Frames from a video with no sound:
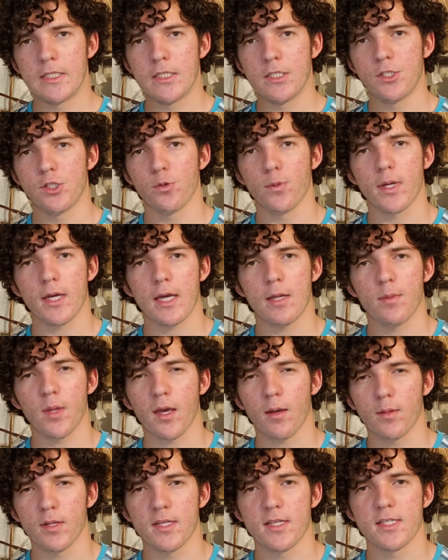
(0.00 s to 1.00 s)
doing it, being
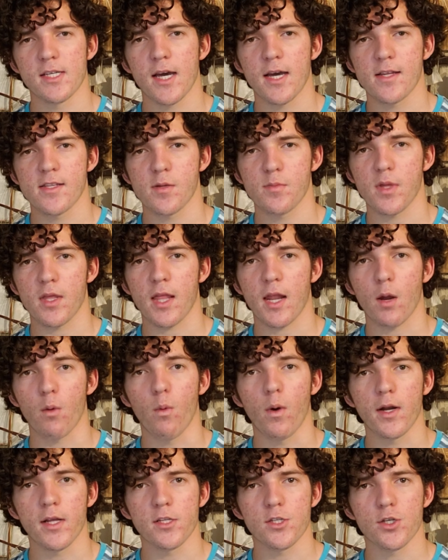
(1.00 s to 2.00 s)
able to design something that I
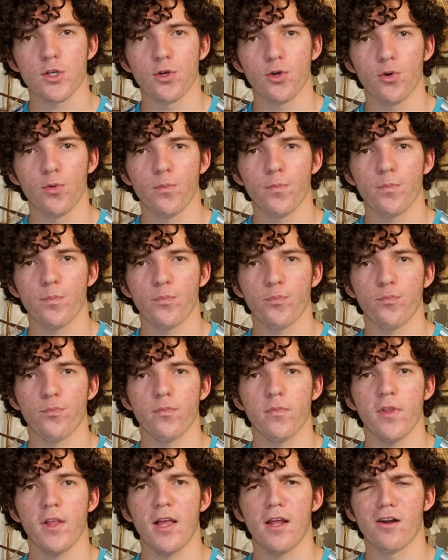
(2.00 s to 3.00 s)
wanted to.
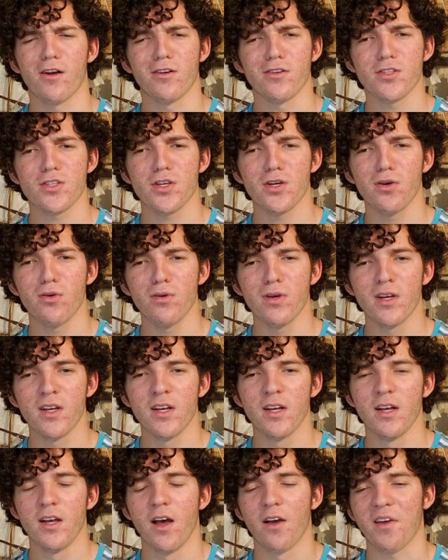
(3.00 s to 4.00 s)
And also,
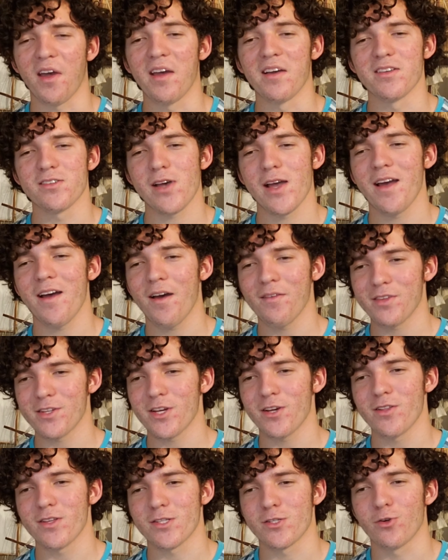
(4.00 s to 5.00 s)
okay, so I have to tell you
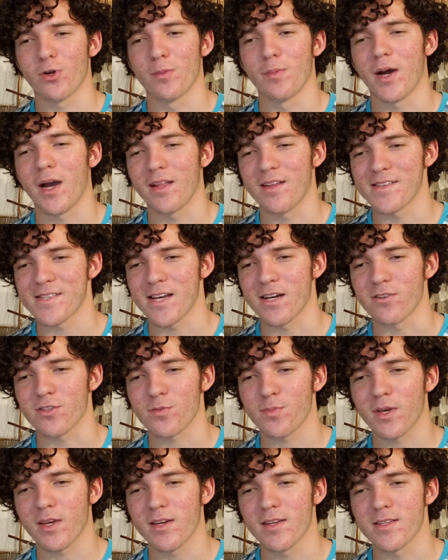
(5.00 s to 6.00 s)
the story behind this house
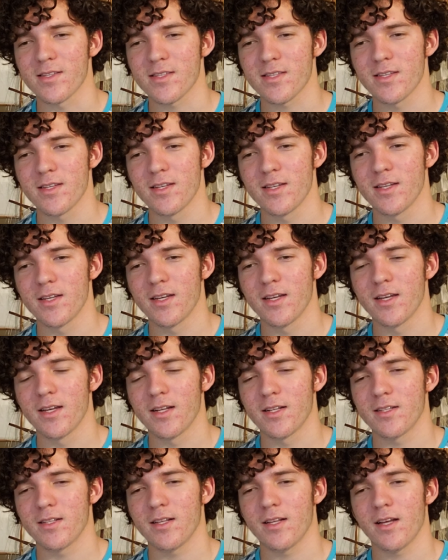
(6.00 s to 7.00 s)
because,
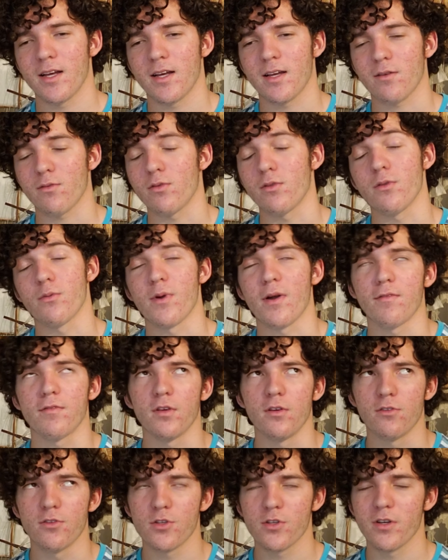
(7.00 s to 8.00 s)
the
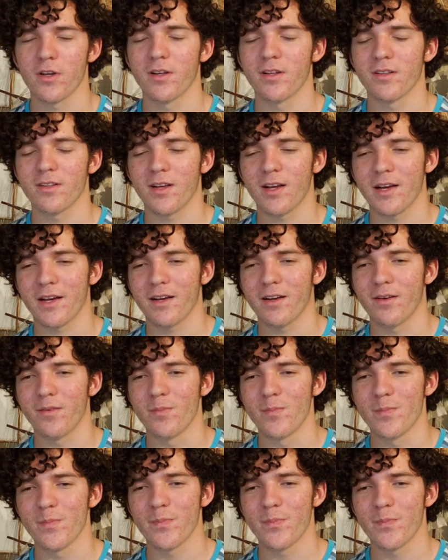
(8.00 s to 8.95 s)
refuge. I